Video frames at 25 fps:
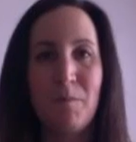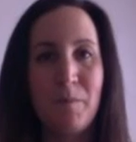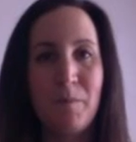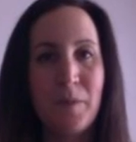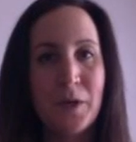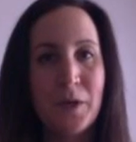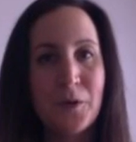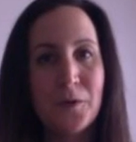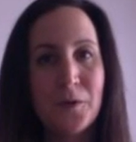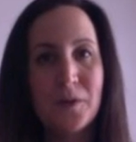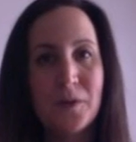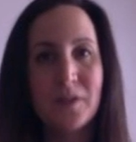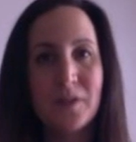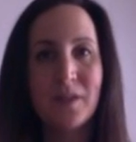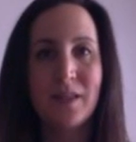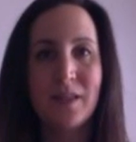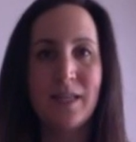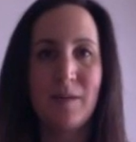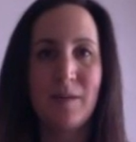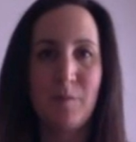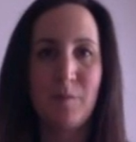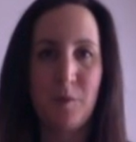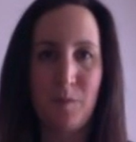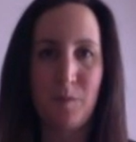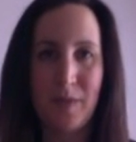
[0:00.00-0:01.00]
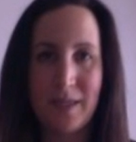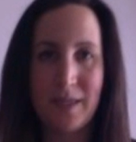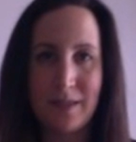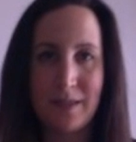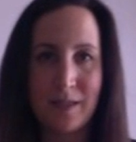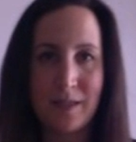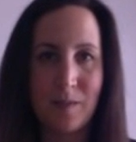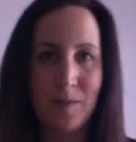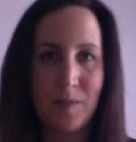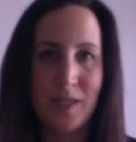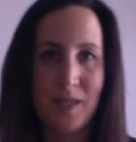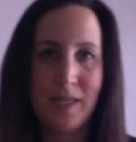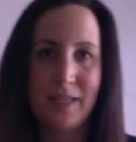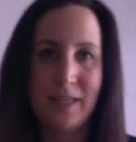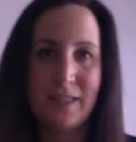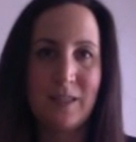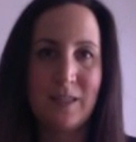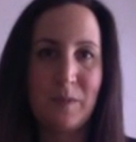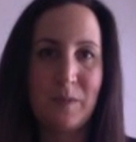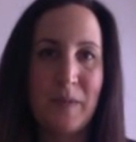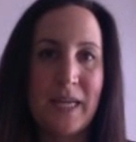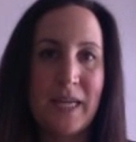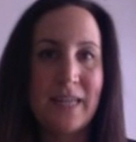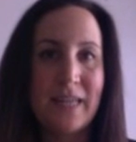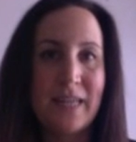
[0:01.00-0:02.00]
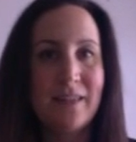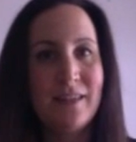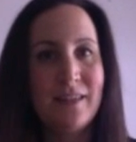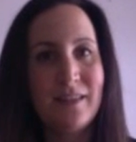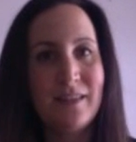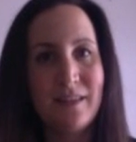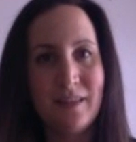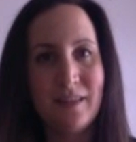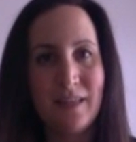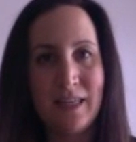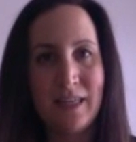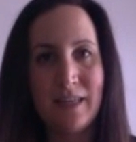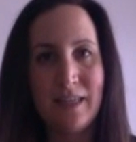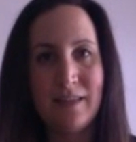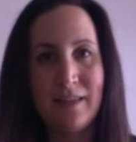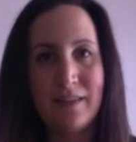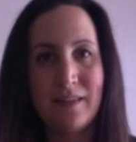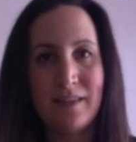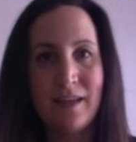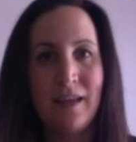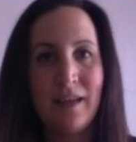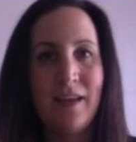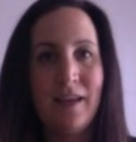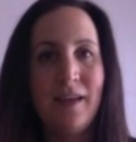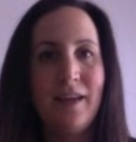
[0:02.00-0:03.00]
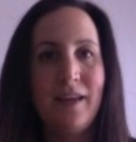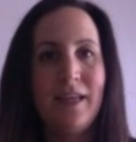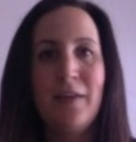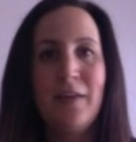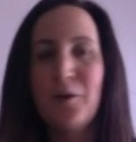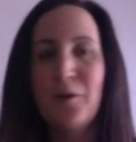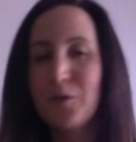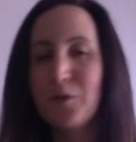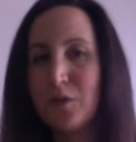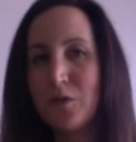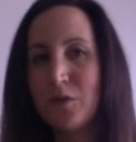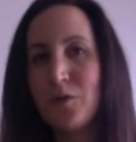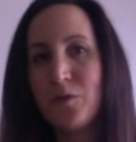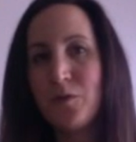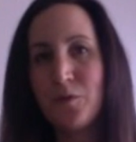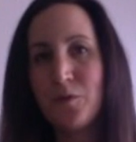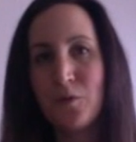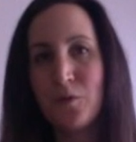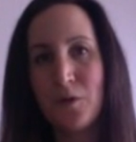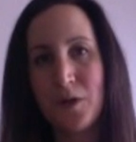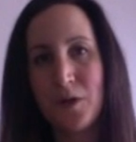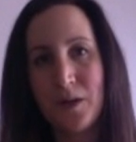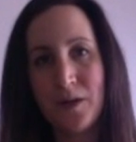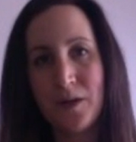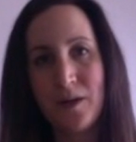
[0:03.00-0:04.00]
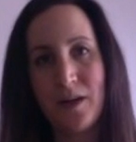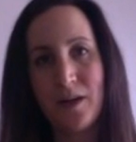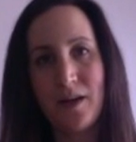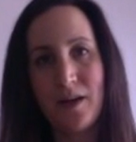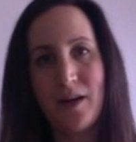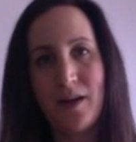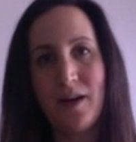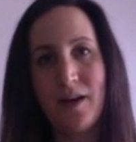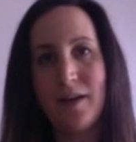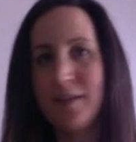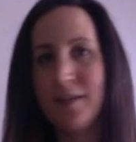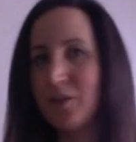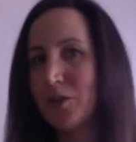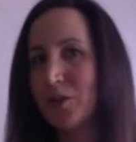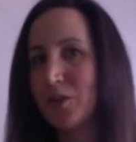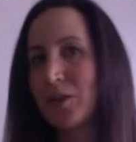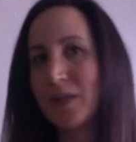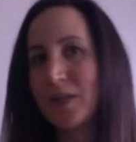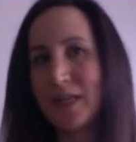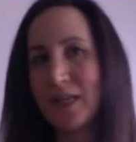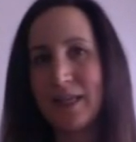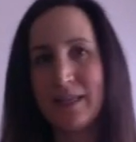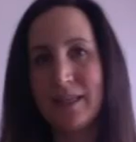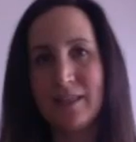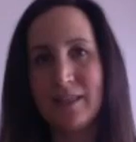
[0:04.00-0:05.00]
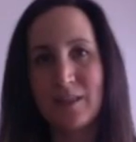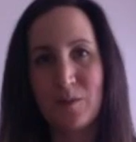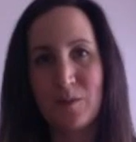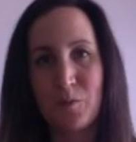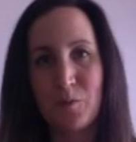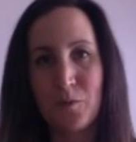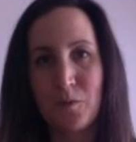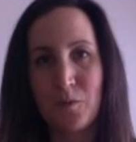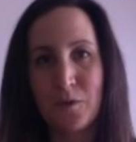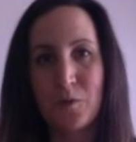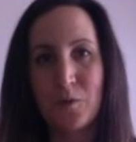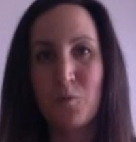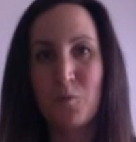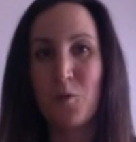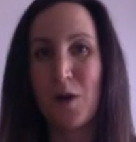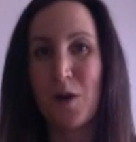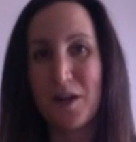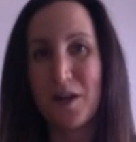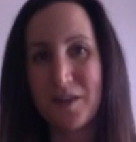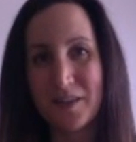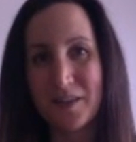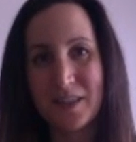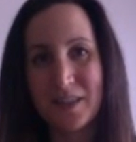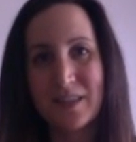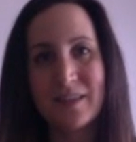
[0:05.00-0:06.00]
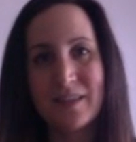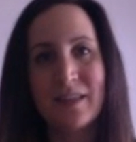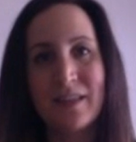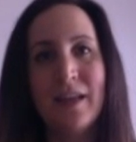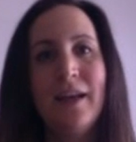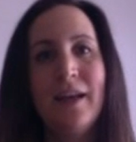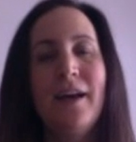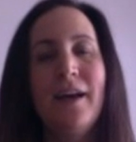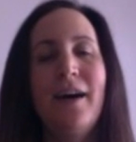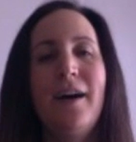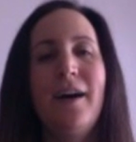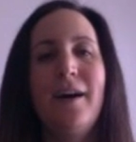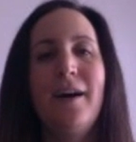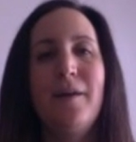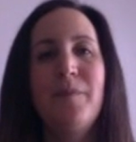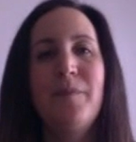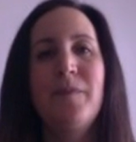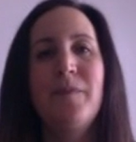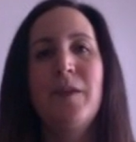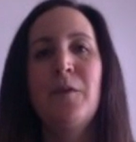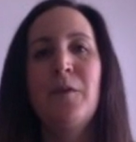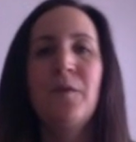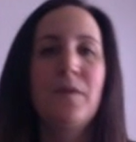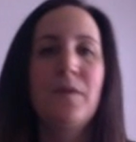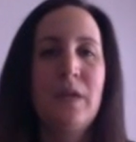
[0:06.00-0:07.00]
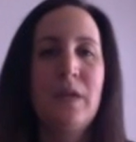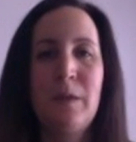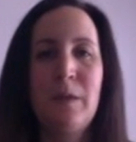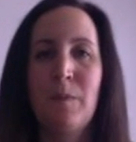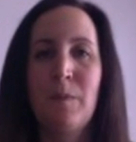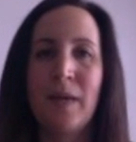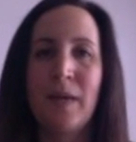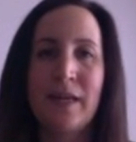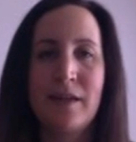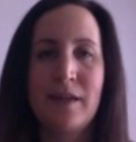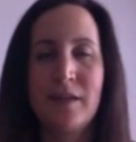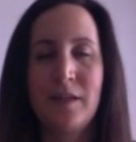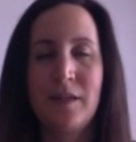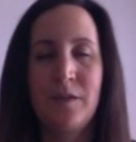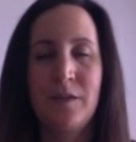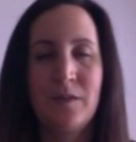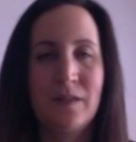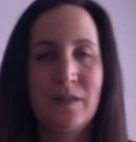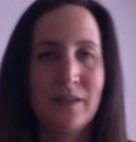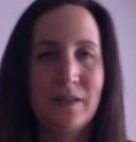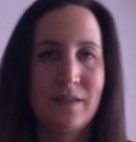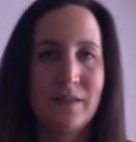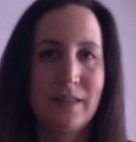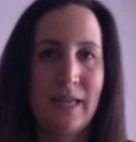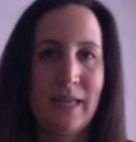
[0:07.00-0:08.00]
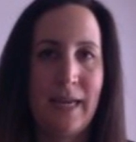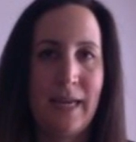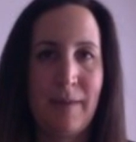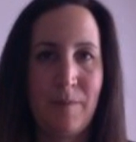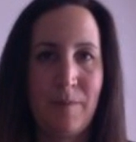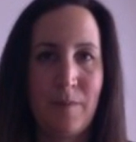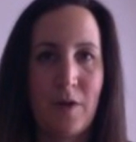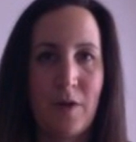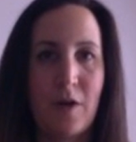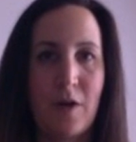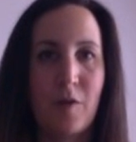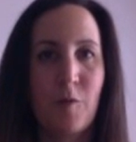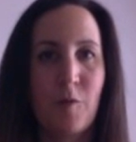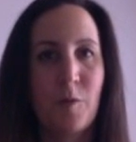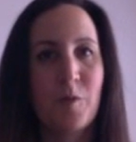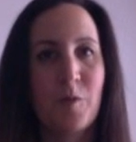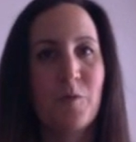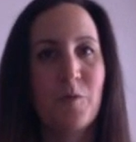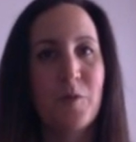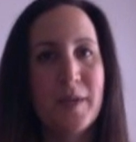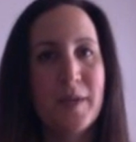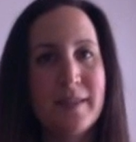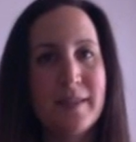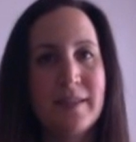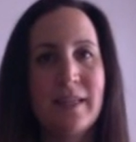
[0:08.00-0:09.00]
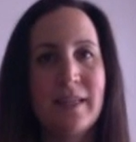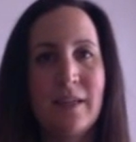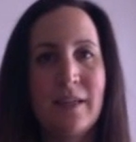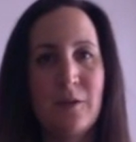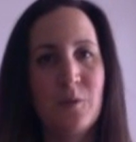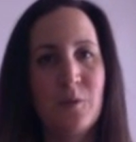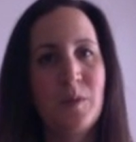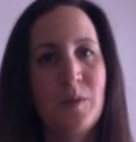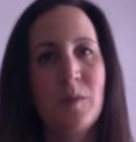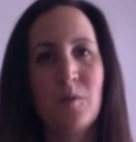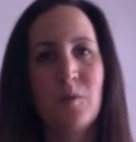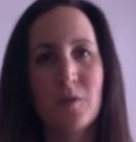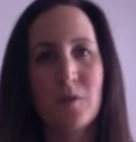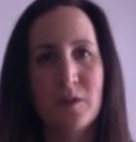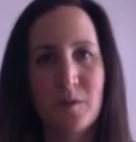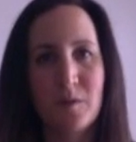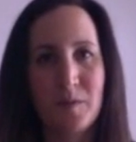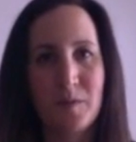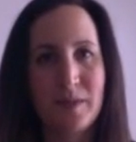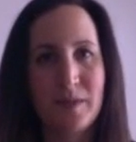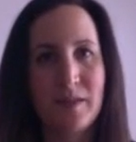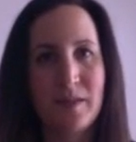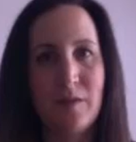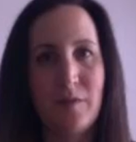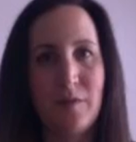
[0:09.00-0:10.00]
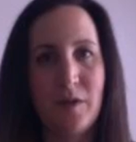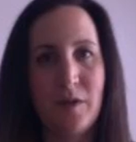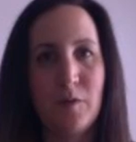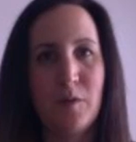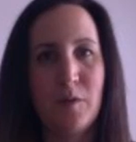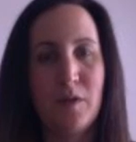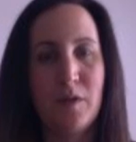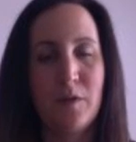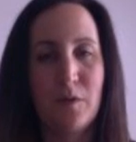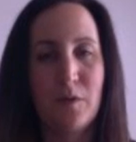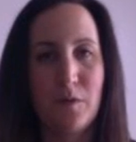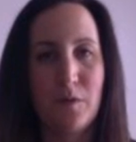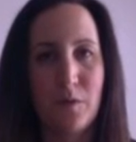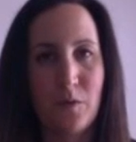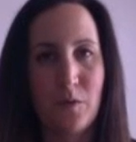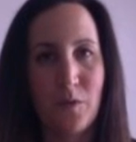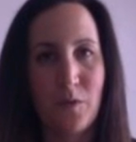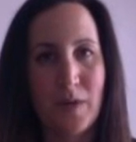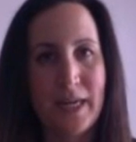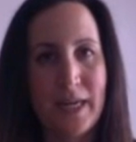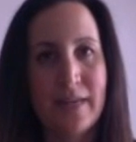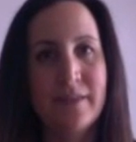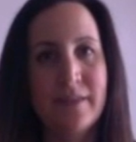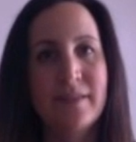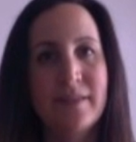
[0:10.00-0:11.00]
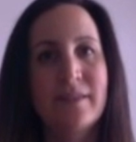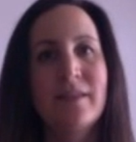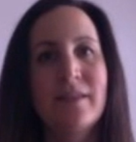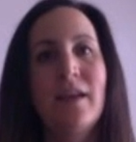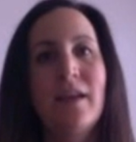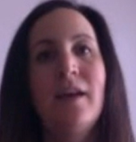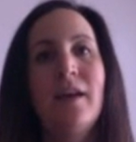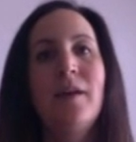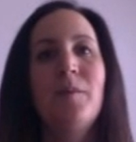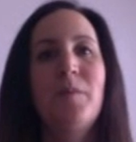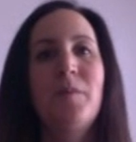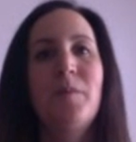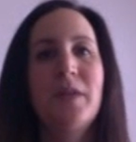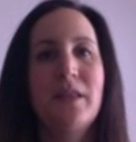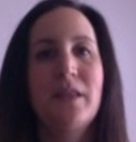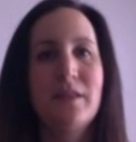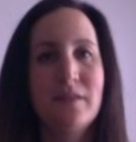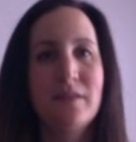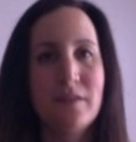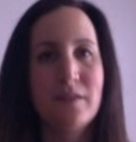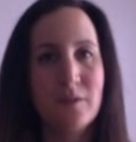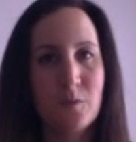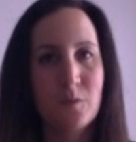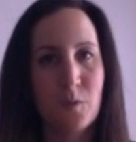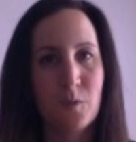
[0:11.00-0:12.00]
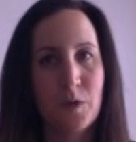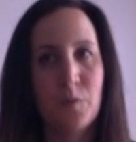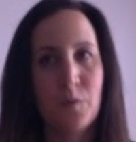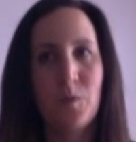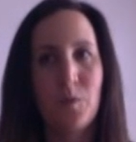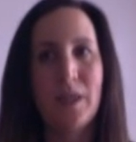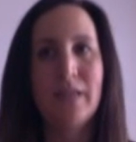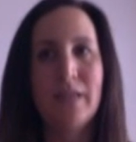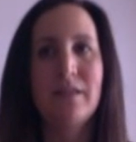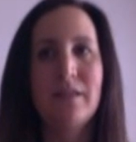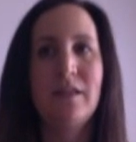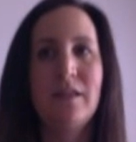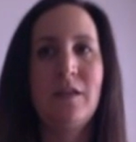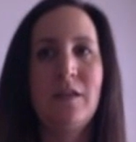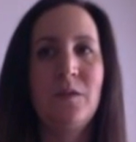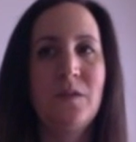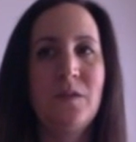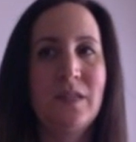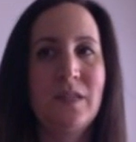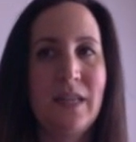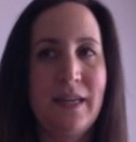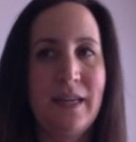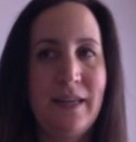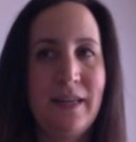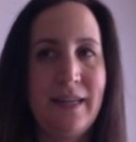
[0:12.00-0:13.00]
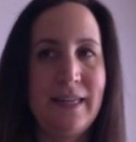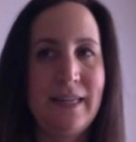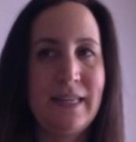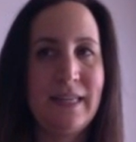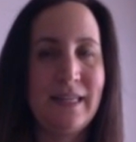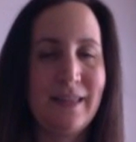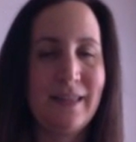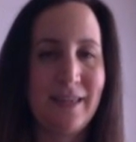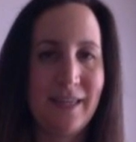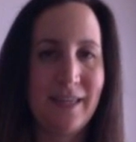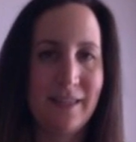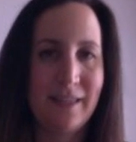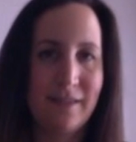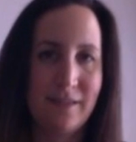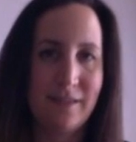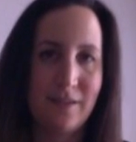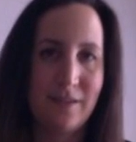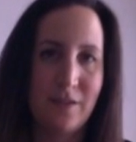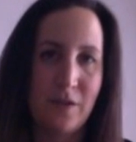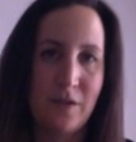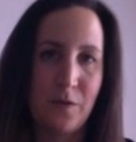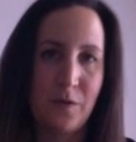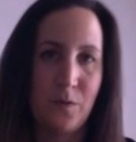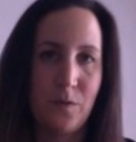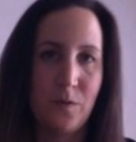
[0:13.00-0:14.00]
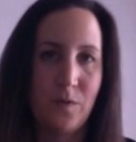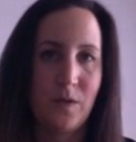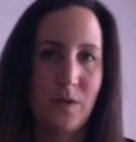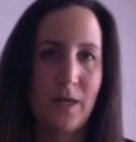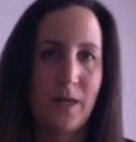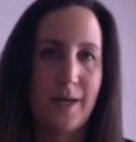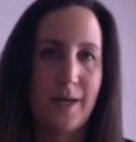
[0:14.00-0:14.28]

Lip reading: build on that momentum and expand into these heretofore underexplored waters. You might not use that same awkward phrasing. You'll be more specific with your own grants, but this is one way to use 1099s to